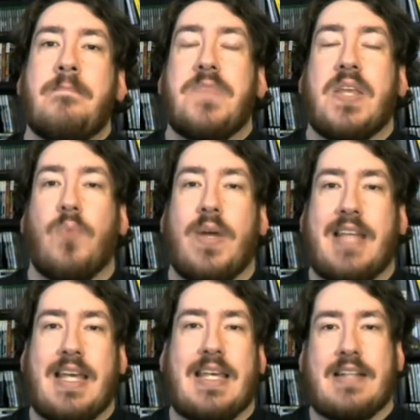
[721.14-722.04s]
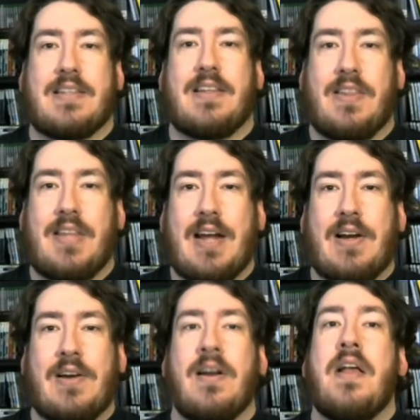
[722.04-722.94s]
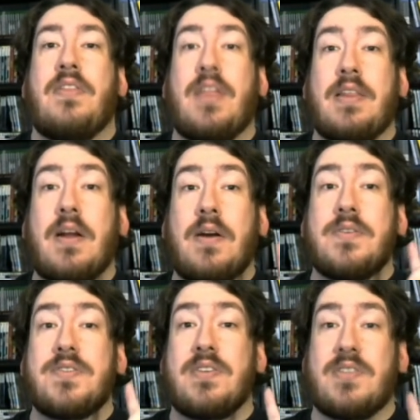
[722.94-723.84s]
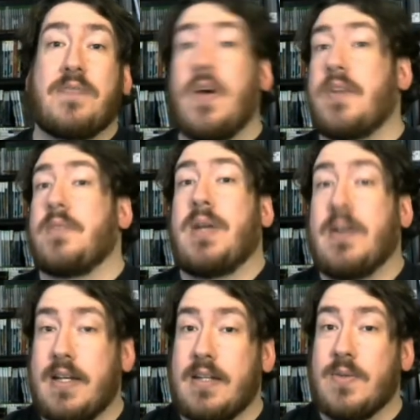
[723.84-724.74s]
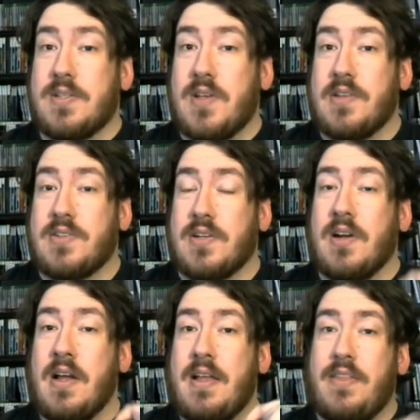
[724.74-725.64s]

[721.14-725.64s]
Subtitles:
when they get there. Then there's Sephiroth appearing in Gold Saucer,